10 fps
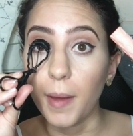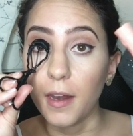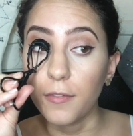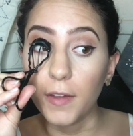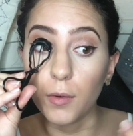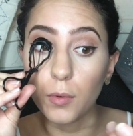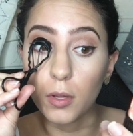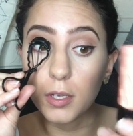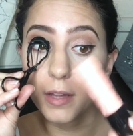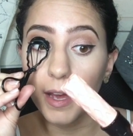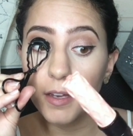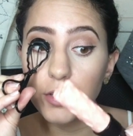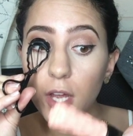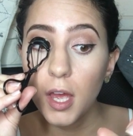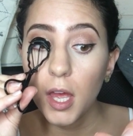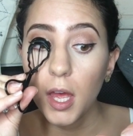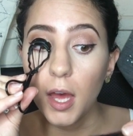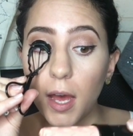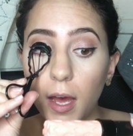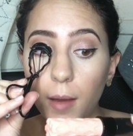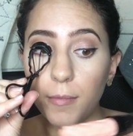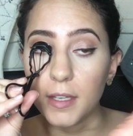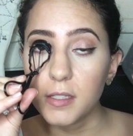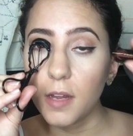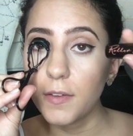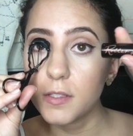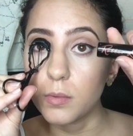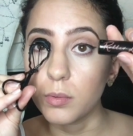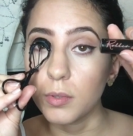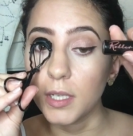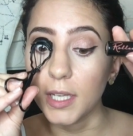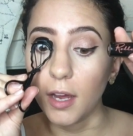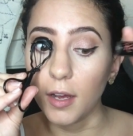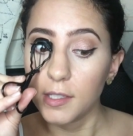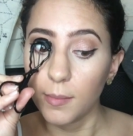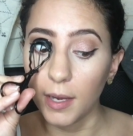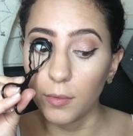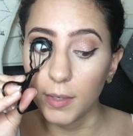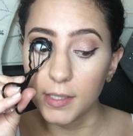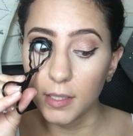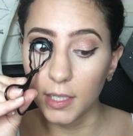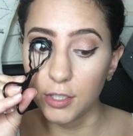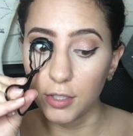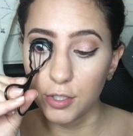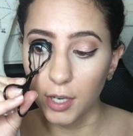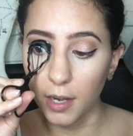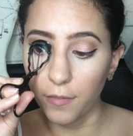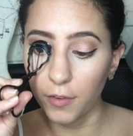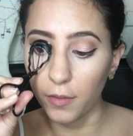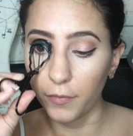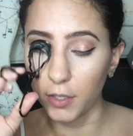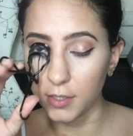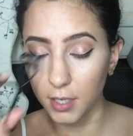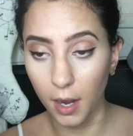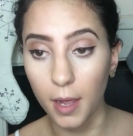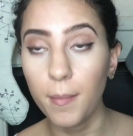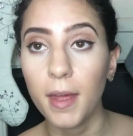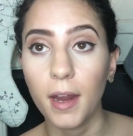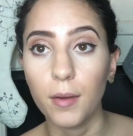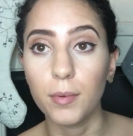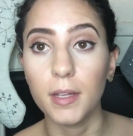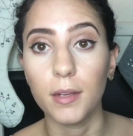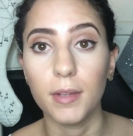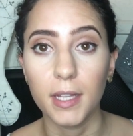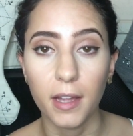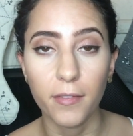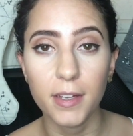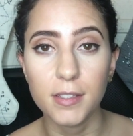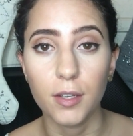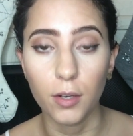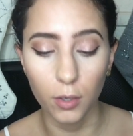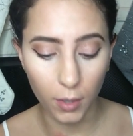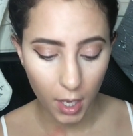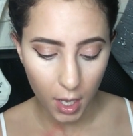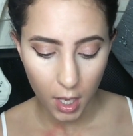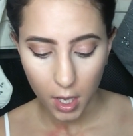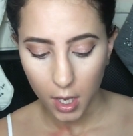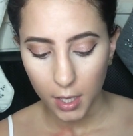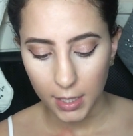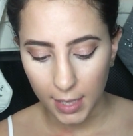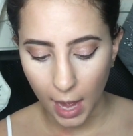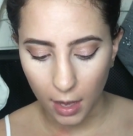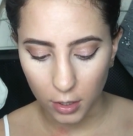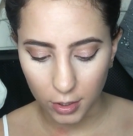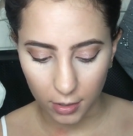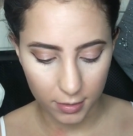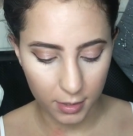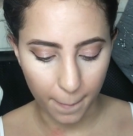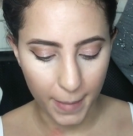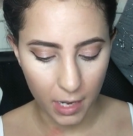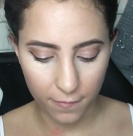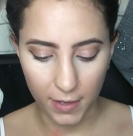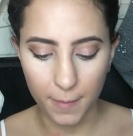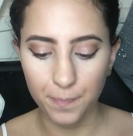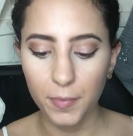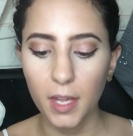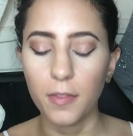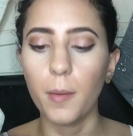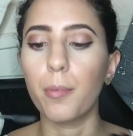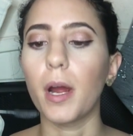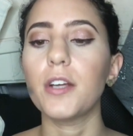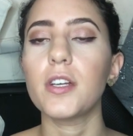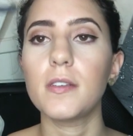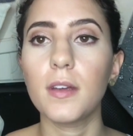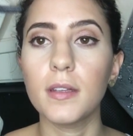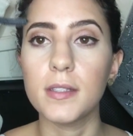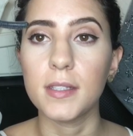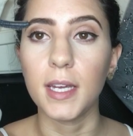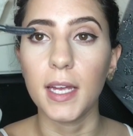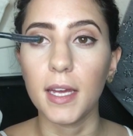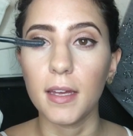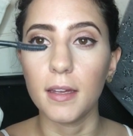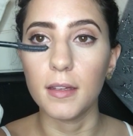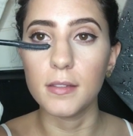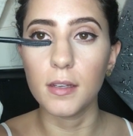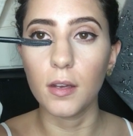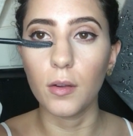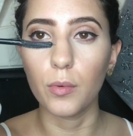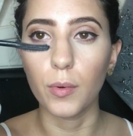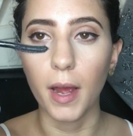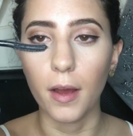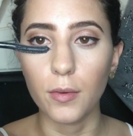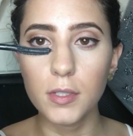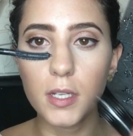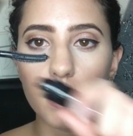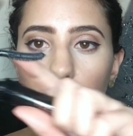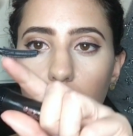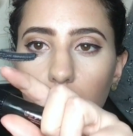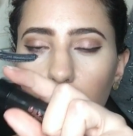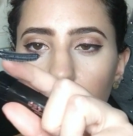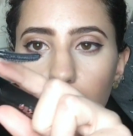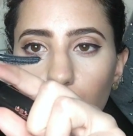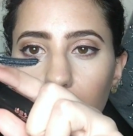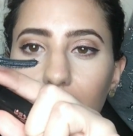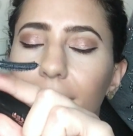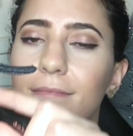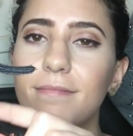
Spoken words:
the Benefit Roller Lash. This stuff is really awesome. I recently just tried it for the first time and I really, really love it. So yeah, shout out to Benefit. The brush, as you can see, is round, or sorry.